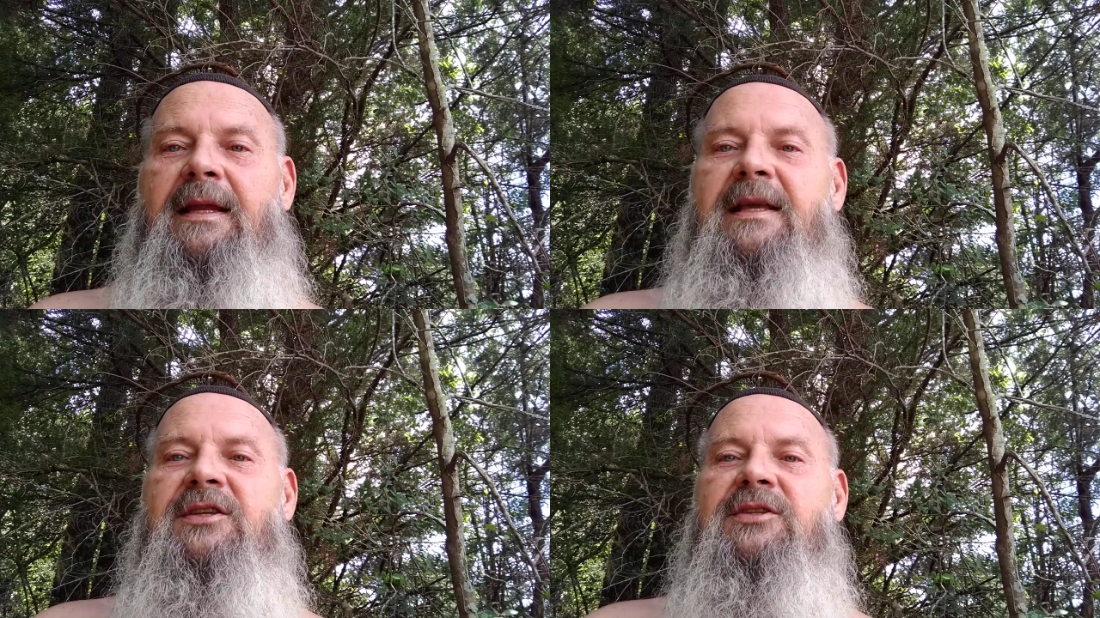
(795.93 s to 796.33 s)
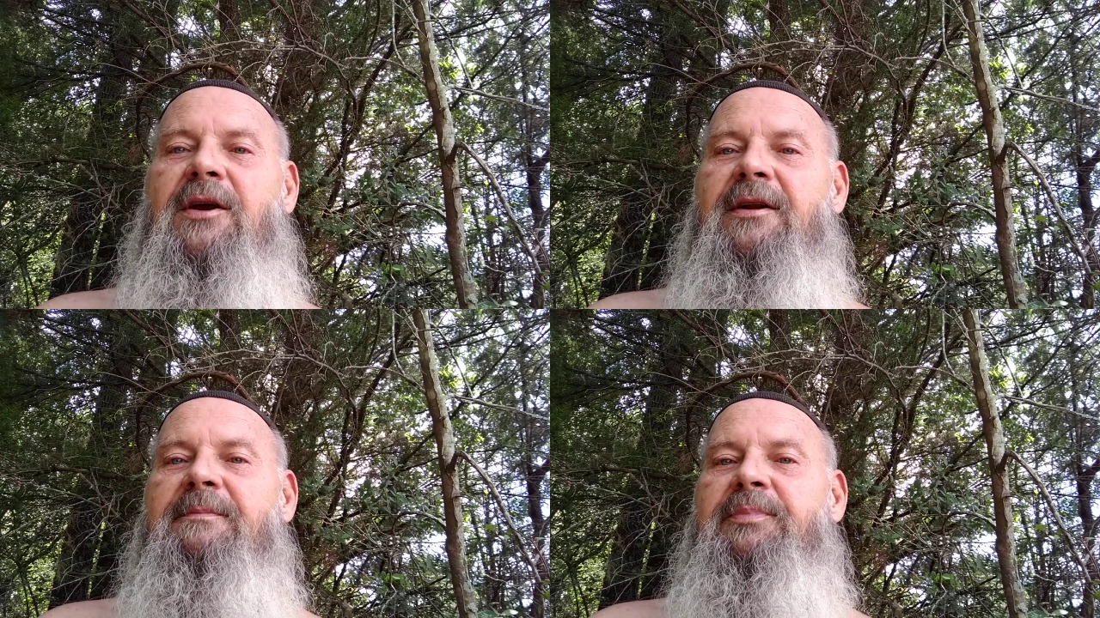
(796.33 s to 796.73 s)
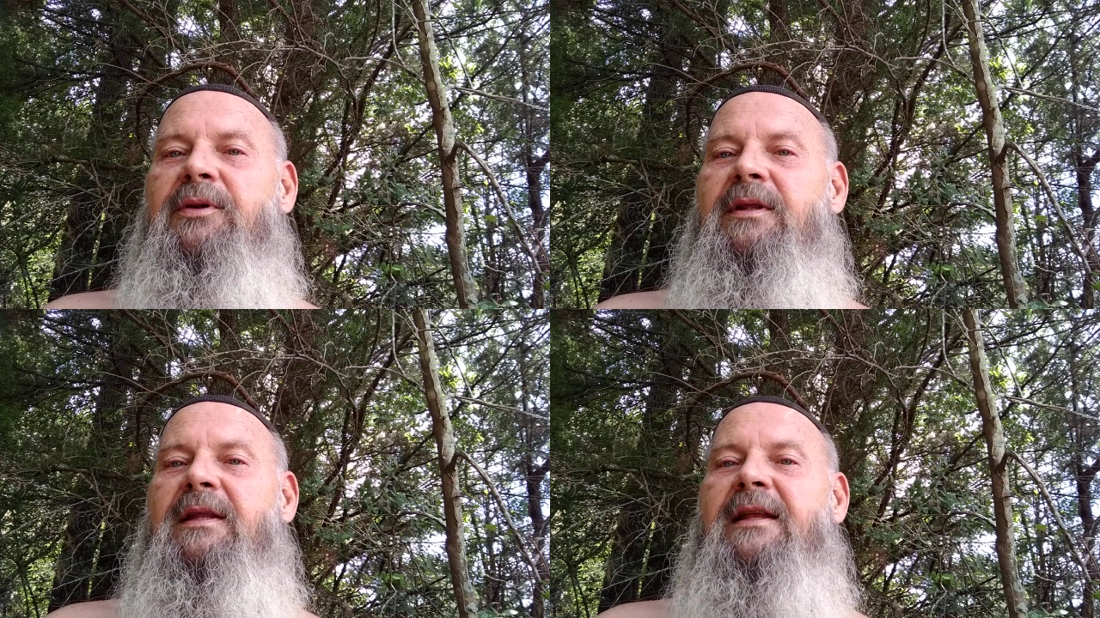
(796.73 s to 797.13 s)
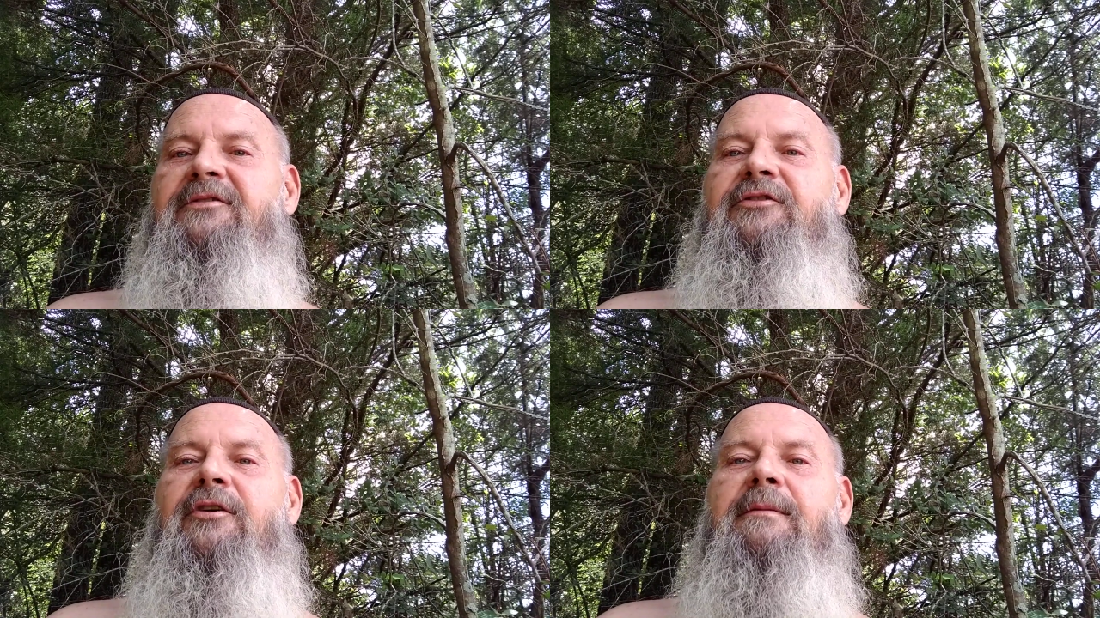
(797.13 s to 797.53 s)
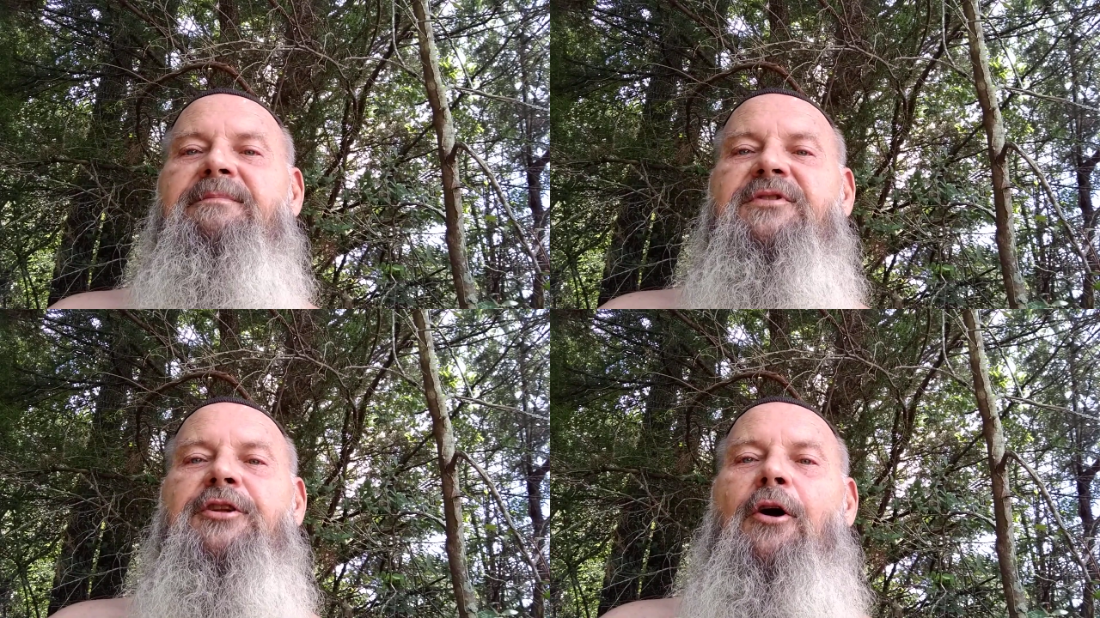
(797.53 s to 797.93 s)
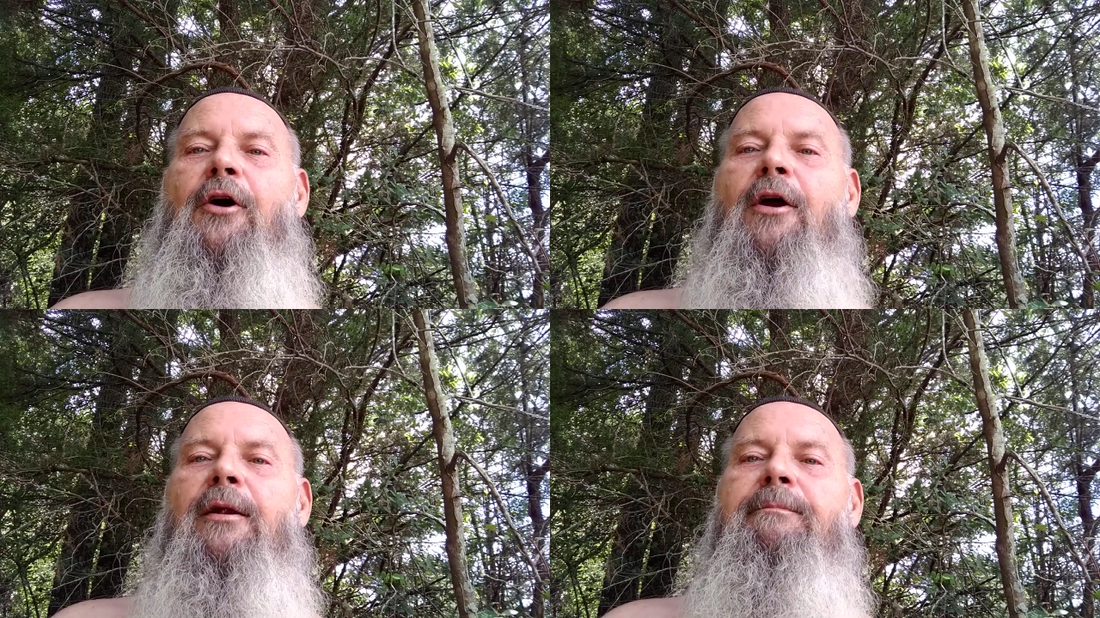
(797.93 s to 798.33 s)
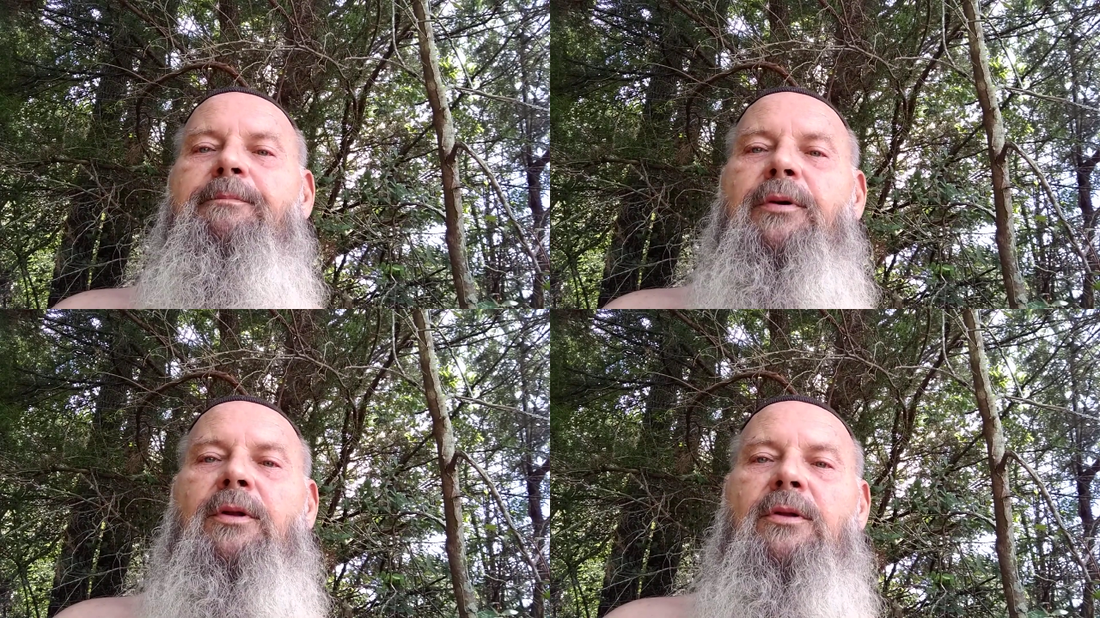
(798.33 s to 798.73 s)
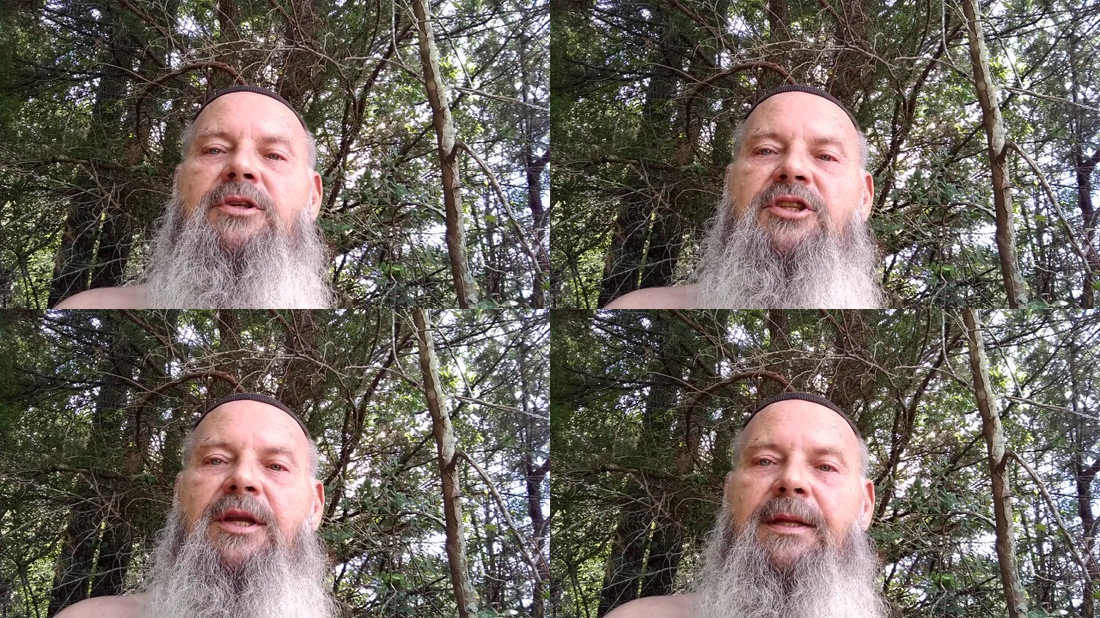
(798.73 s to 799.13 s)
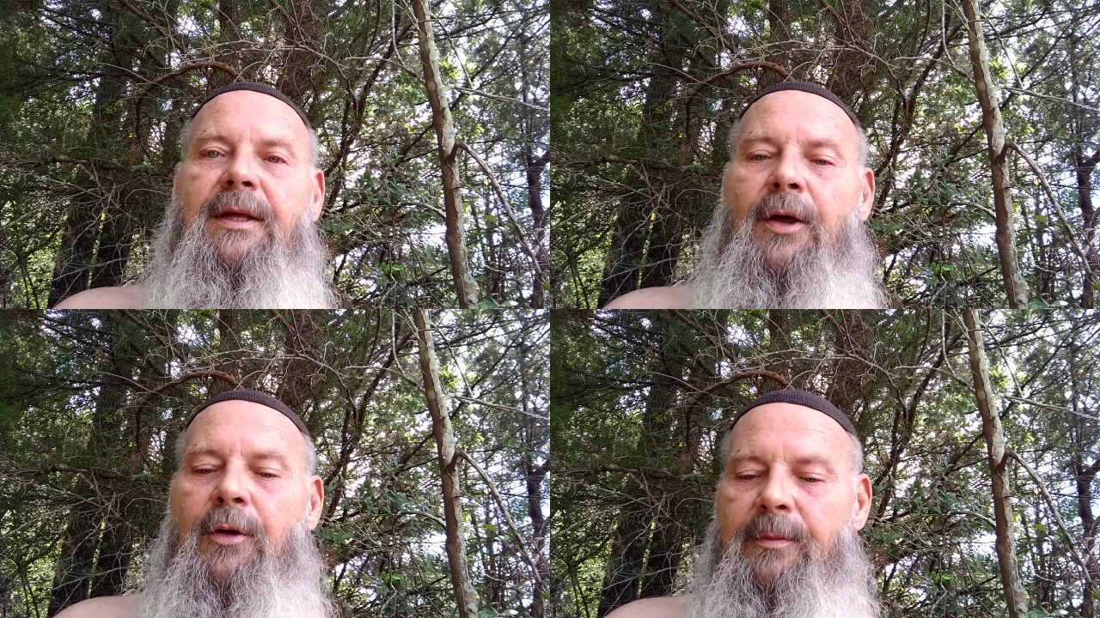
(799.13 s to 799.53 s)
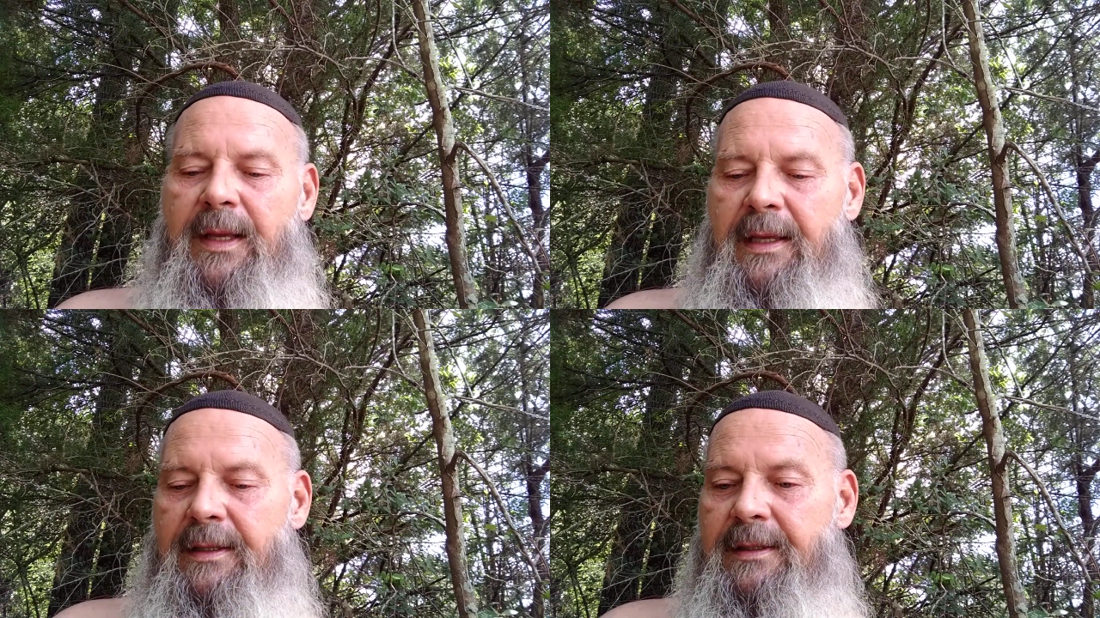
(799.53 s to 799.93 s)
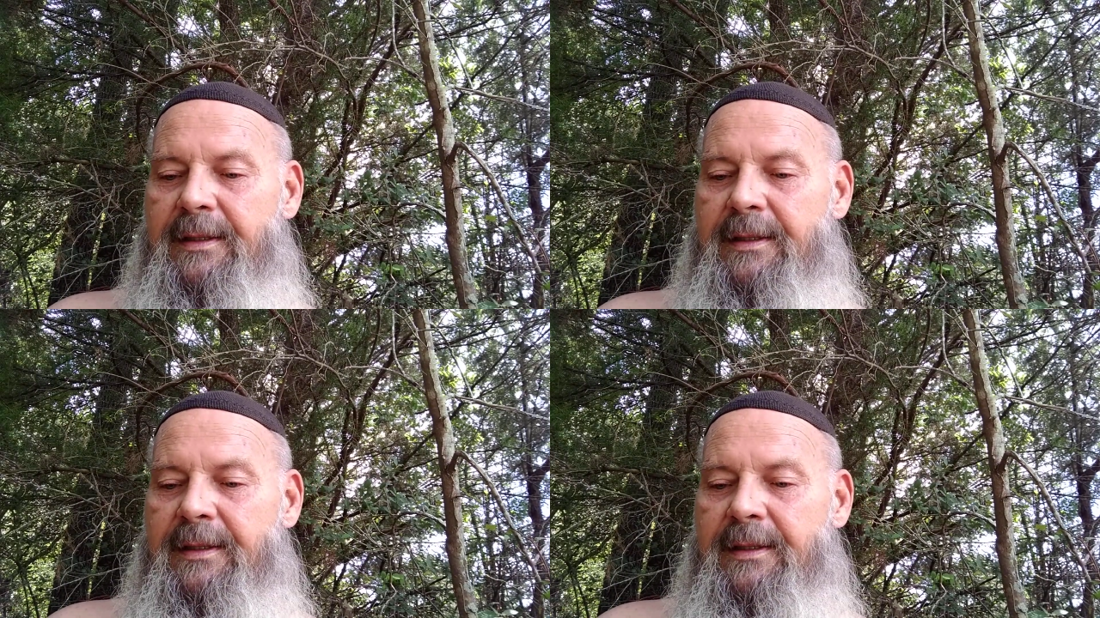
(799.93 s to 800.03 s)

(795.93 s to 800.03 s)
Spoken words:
he started pulling that Trump-tard bullshit on me,